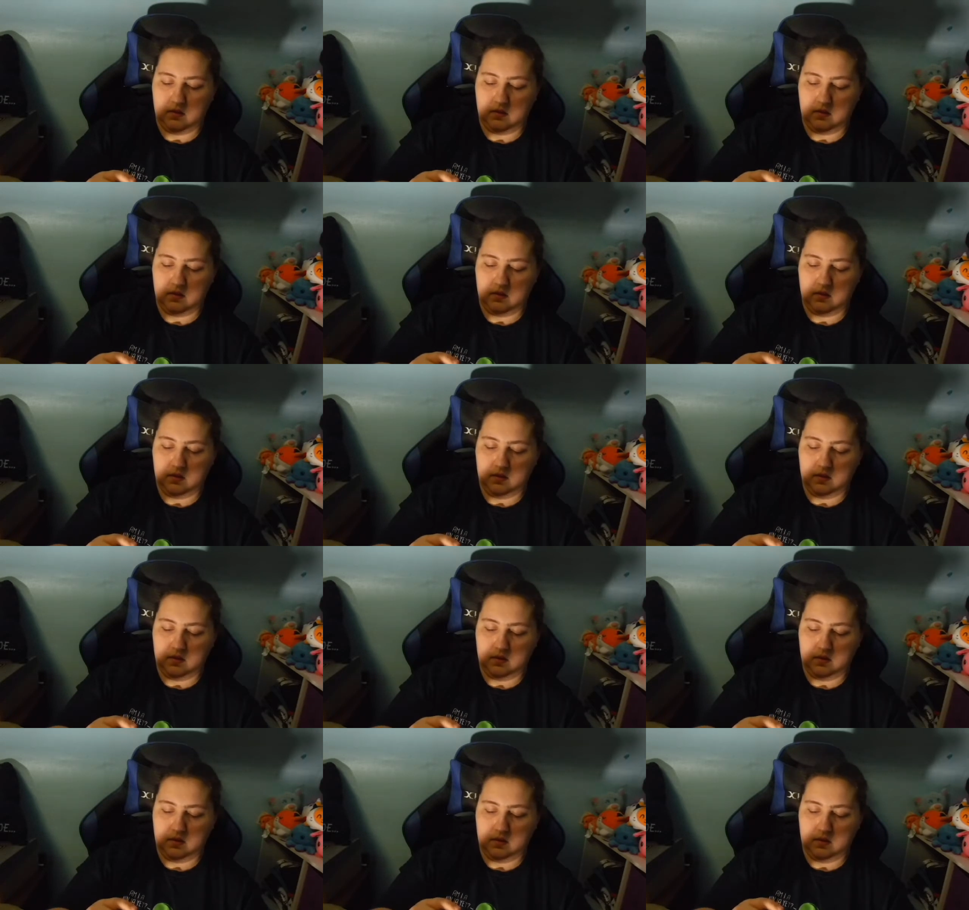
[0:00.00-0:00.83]

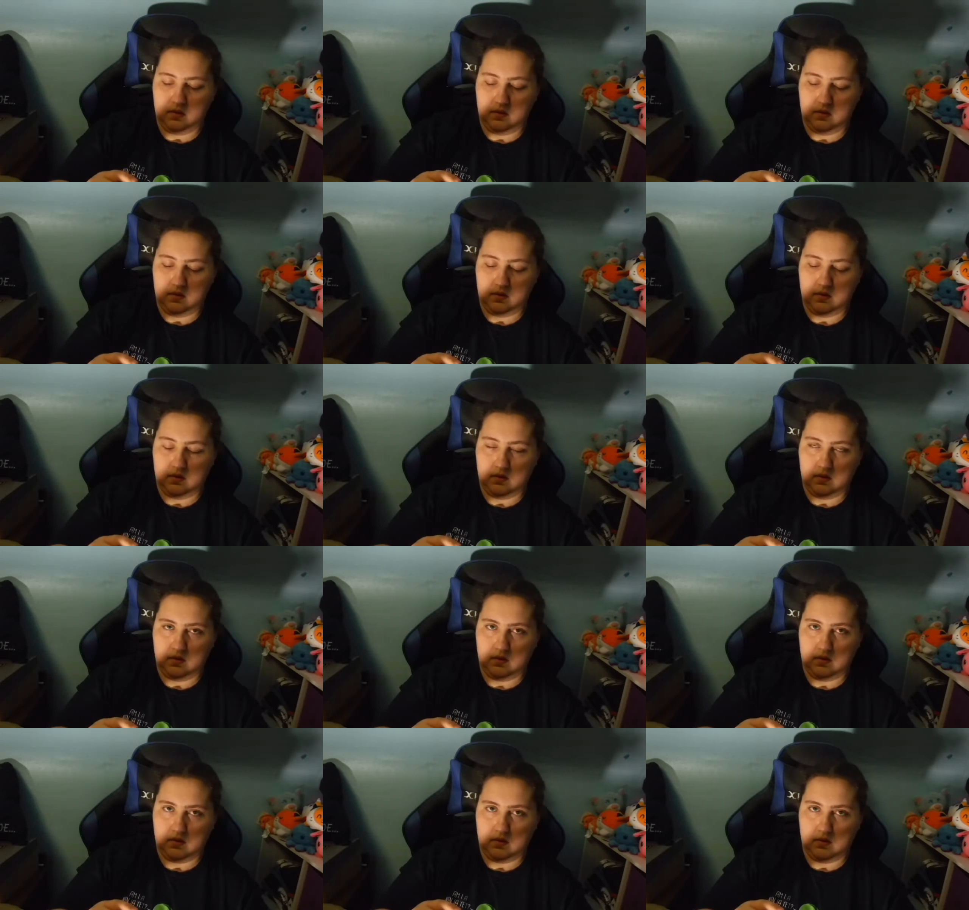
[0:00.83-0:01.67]

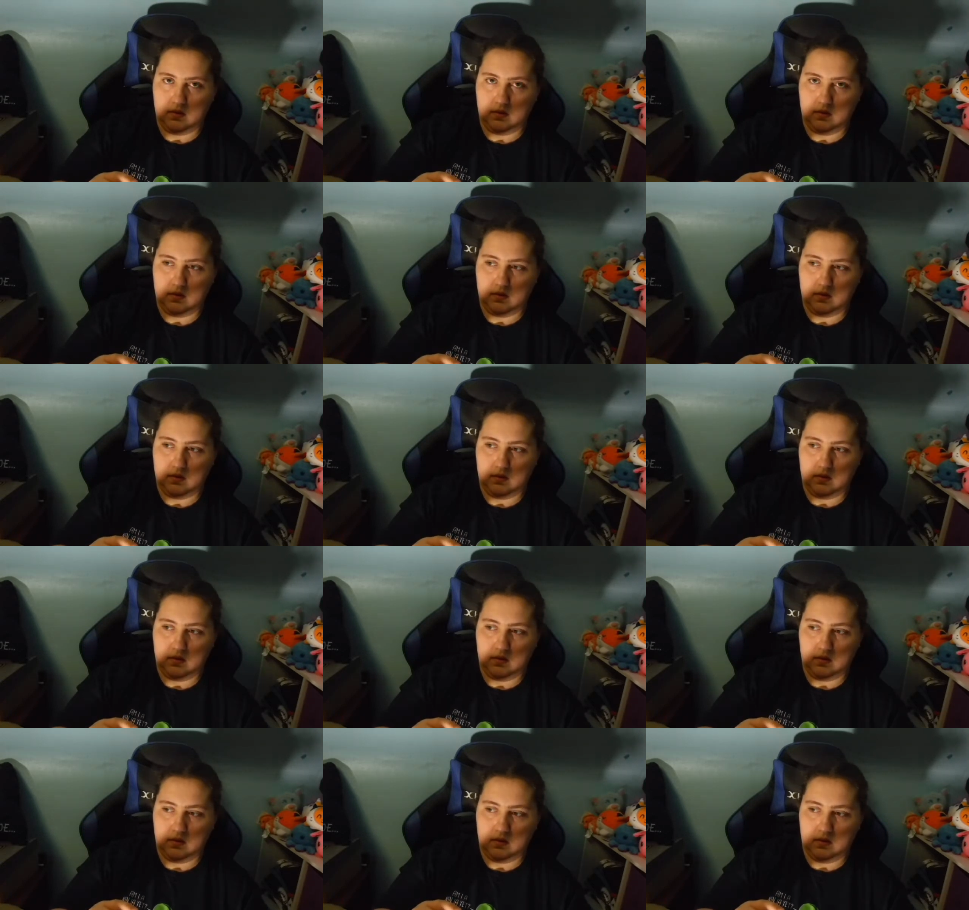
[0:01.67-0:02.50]

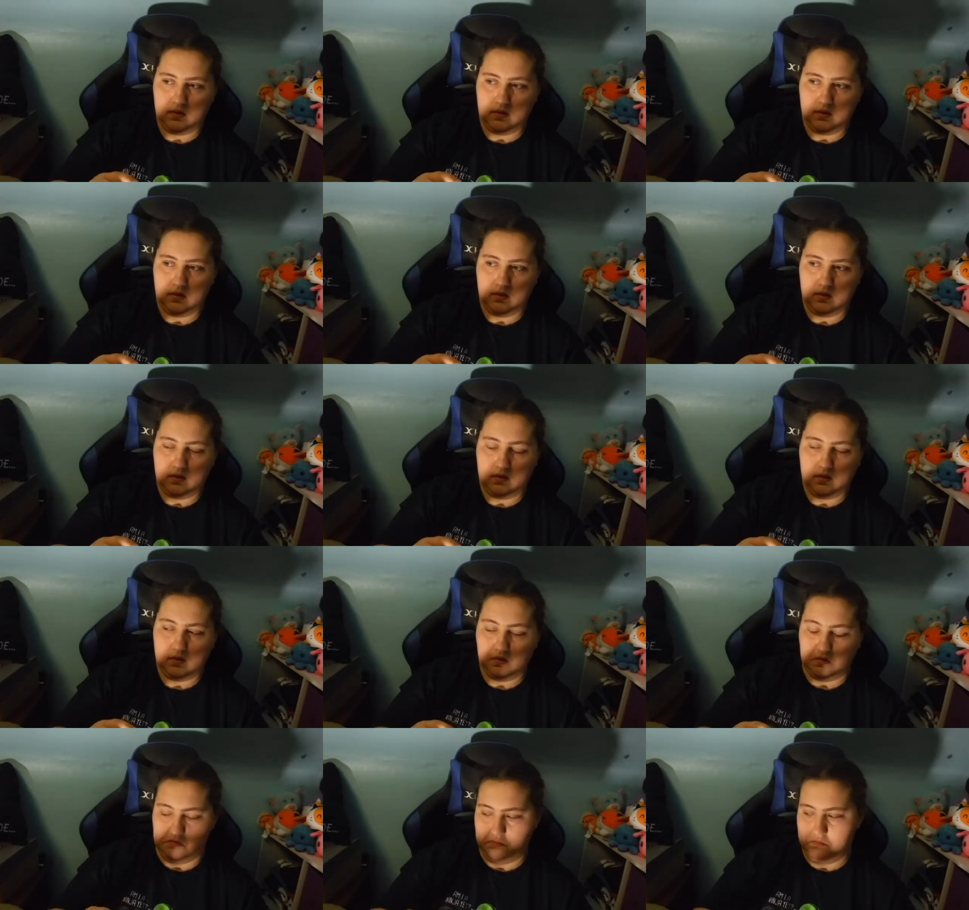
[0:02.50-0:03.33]

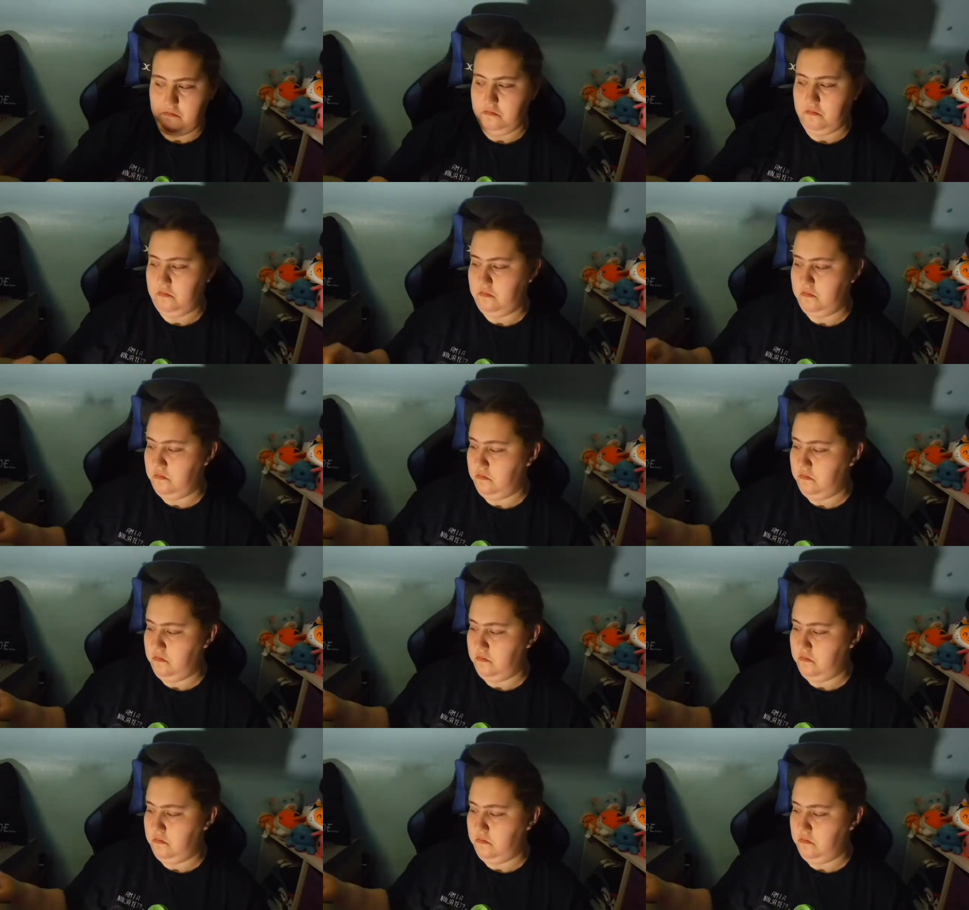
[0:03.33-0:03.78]
Nothing is said.